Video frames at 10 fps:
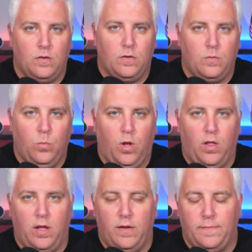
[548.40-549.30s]

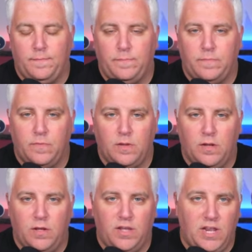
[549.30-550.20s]
Well,
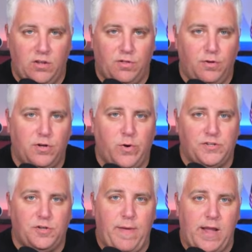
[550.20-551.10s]
can you throw the
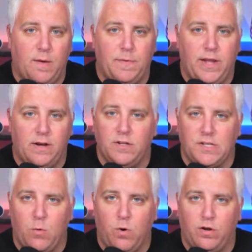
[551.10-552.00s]
question back up again? Because
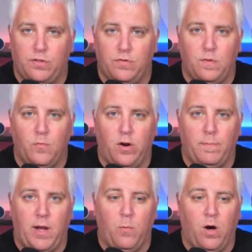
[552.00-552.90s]
I'll work through them one
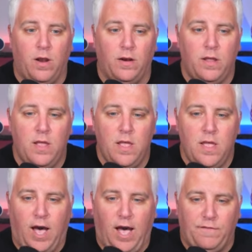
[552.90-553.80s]
by one. Yeah.
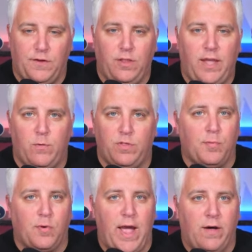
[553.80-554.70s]
I feel like with
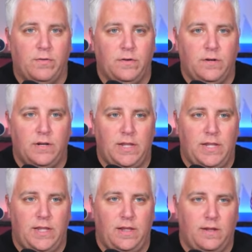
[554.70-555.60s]
Brown,
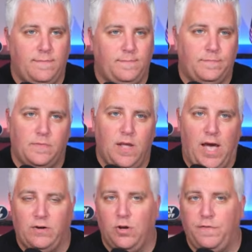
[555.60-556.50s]
he,
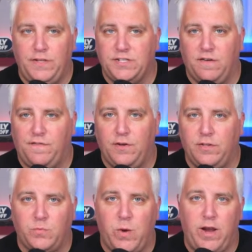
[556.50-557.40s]
I don't know if he's going to feel
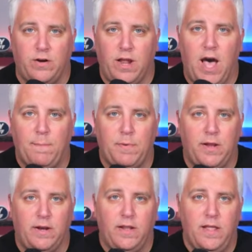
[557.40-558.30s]
this way or not,
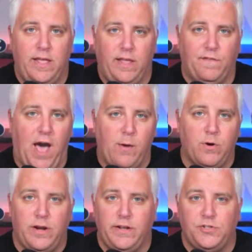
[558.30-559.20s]
but if I
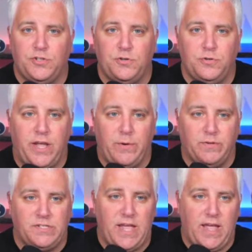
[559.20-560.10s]
were in his shoes, I
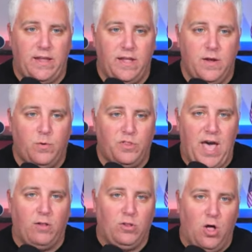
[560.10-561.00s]
would say with
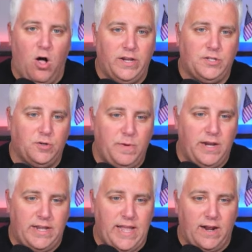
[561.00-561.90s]
how long it took me
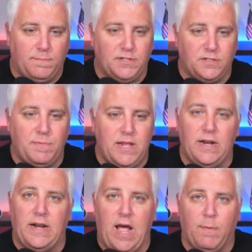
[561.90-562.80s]
to get up to speed
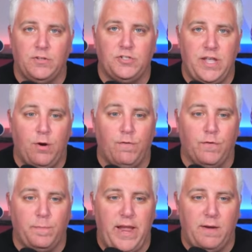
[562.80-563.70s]
and how much they
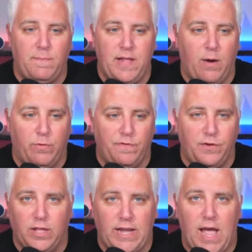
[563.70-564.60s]
overpaid me, I would
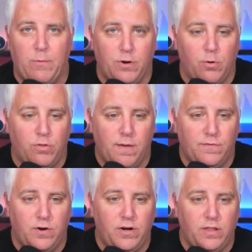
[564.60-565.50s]
feel like I would owe them
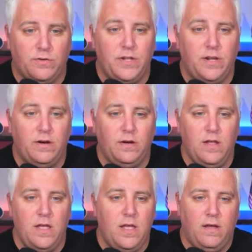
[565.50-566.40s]
for another year.
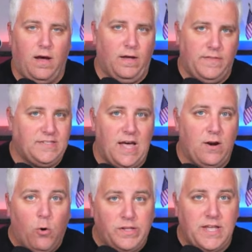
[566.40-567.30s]
That's not
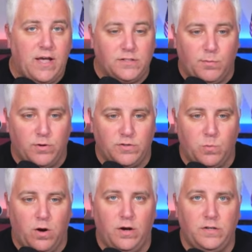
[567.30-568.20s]
always how sports
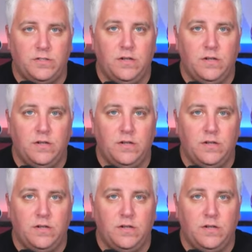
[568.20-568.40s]
works.